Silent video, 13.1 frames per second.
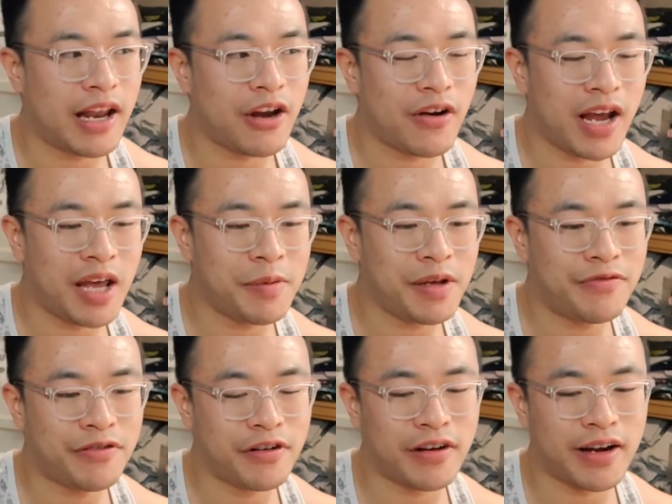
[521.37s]
And you're
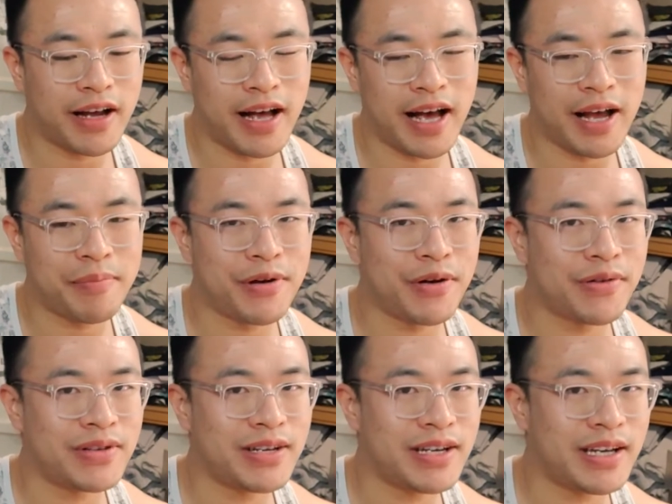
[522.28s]
aiming for a high
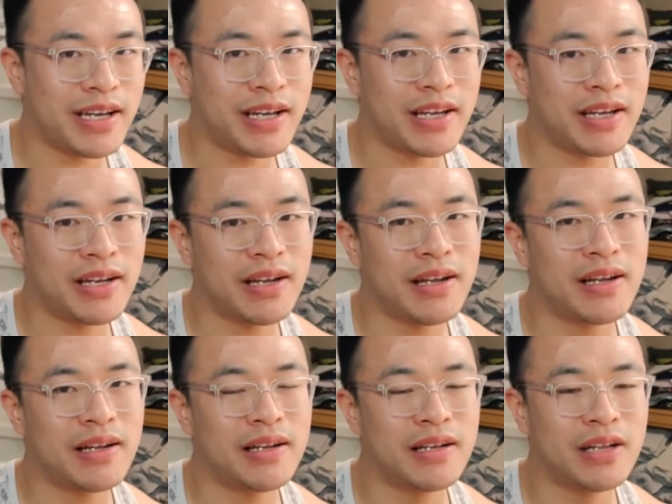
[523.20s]
protein,
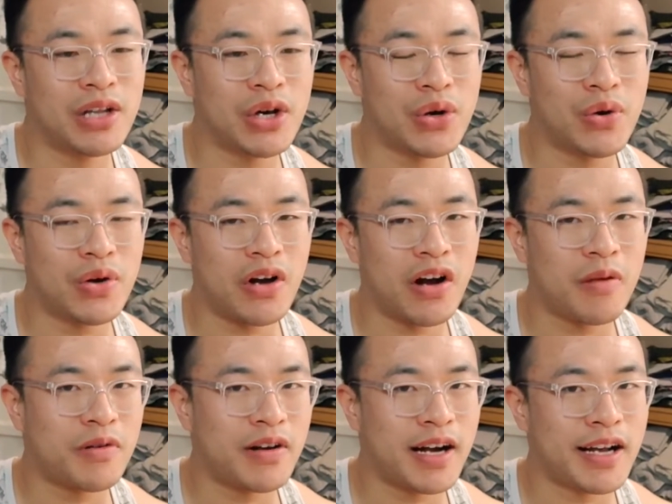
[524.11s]
low
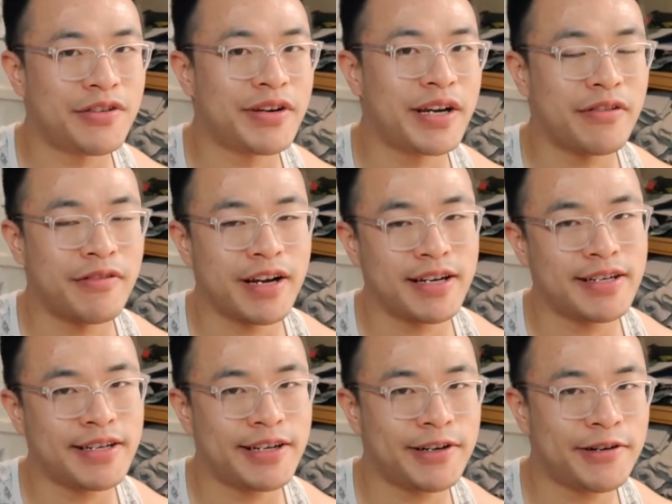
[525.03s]
carbohydrate
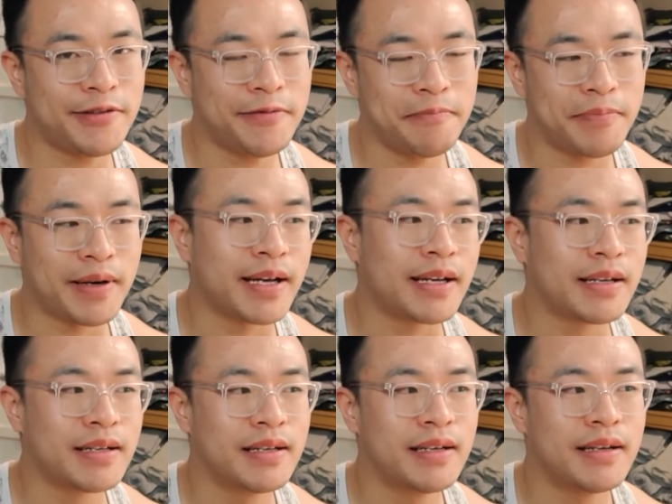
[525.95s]
ratio,
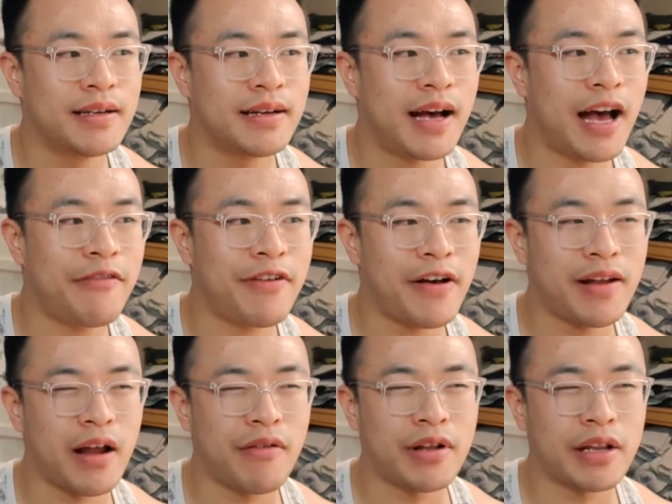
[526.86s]
but I
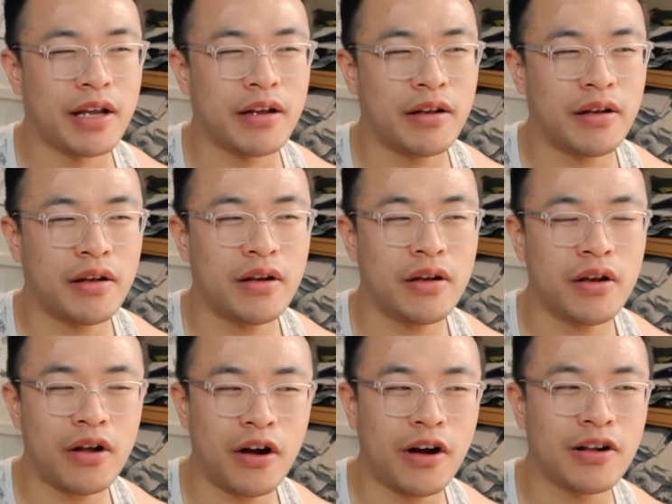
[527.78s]
found that really
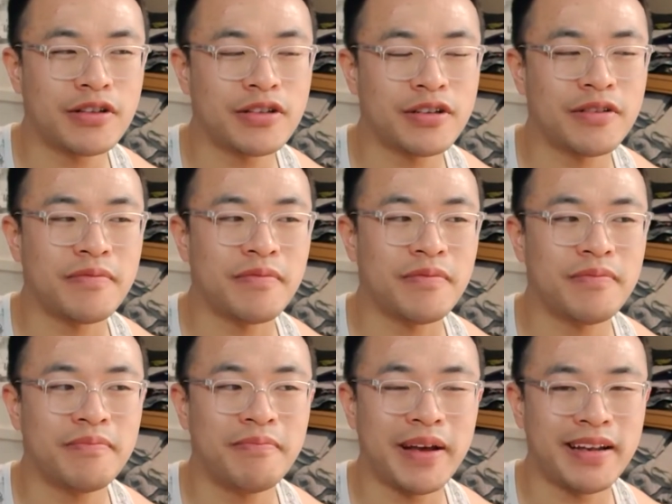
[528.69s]
hard to
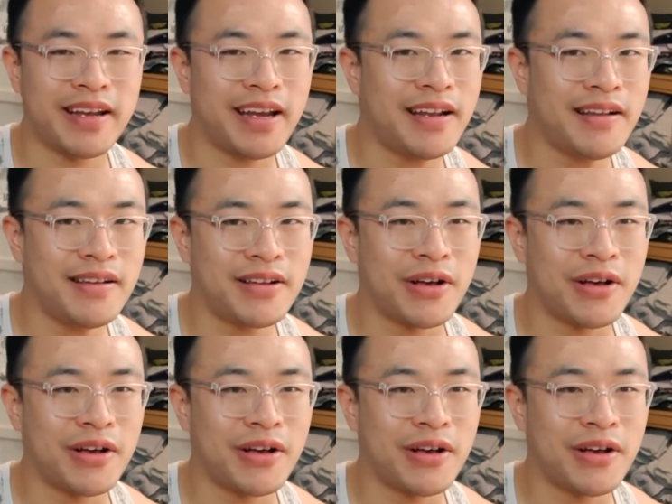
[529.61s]
maintain.